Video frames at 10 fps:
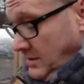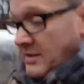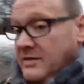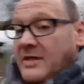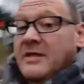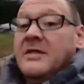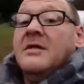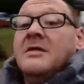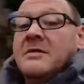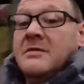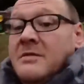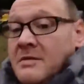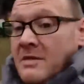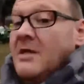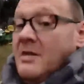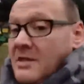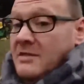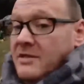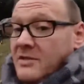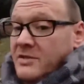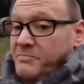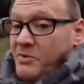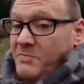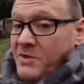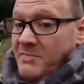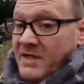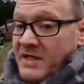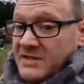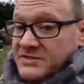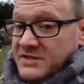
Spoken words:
that literally put me on my hands and